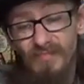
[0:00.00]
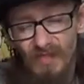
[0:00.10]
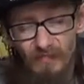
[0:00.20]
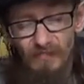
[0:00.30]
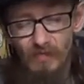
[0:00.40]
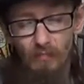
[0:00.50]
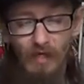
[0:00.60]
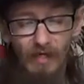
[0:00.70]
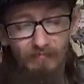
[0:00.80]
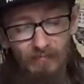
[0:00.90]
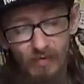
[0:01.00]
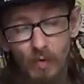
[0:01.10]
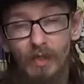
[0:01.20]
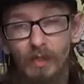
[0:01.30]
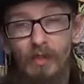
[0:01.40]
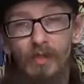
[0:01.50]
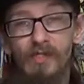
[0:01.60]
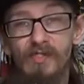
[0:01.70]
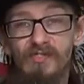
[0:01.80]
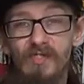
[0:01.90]
time to bring it to a
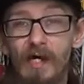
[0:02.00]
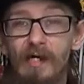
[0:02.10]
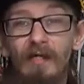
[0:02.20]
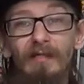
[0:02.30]
close.